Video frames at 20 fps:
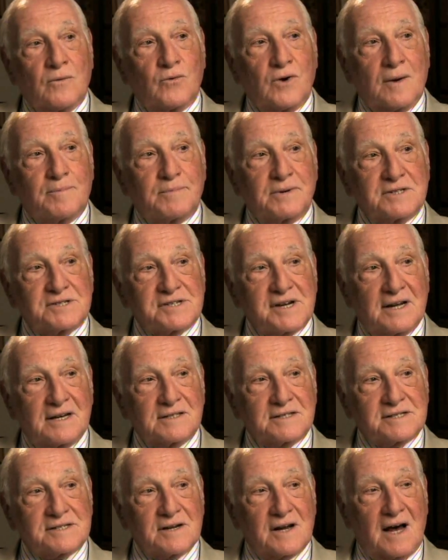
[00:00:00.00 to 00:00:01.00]

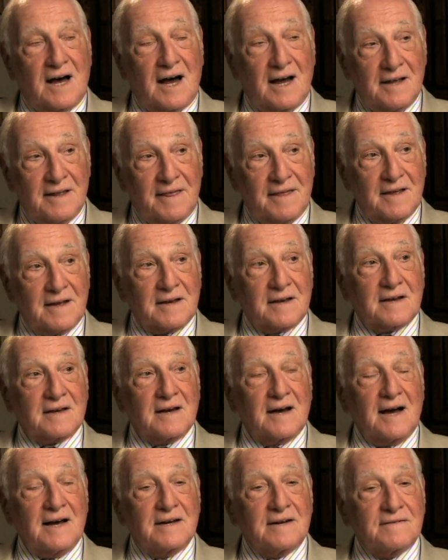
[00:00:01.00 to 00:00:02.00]
represents, I think,
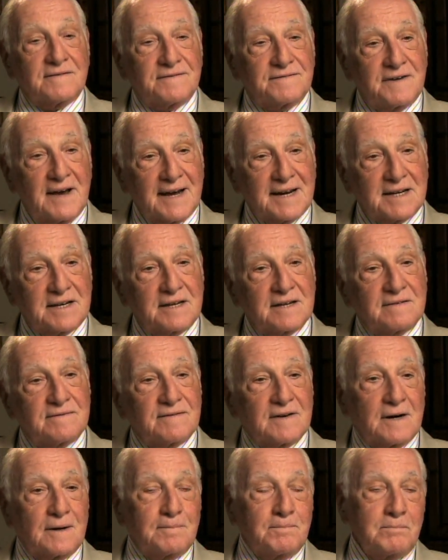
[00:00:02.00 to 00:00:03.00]
an
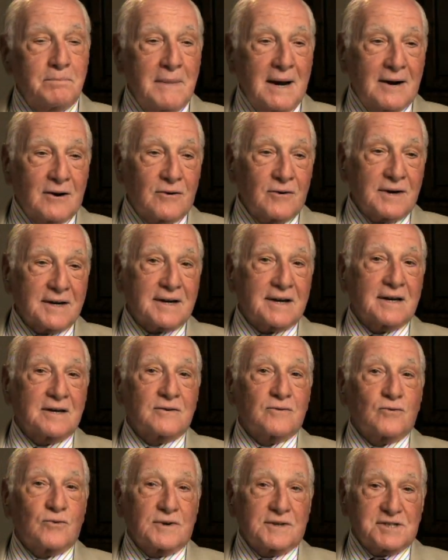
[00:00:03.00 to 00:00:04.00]
effective
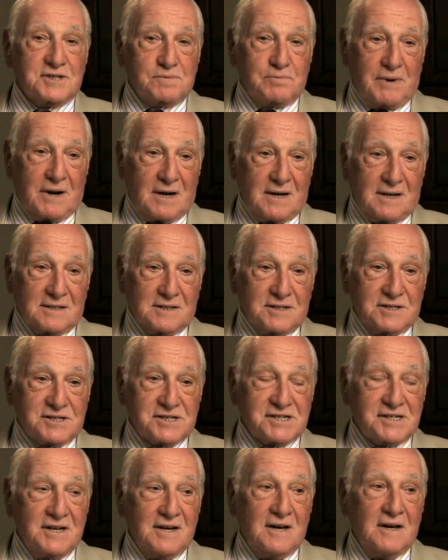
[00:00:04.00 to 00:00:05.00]
American
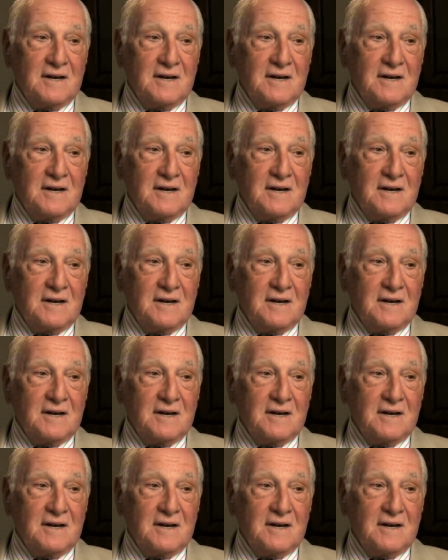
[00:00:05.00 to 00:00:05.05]
response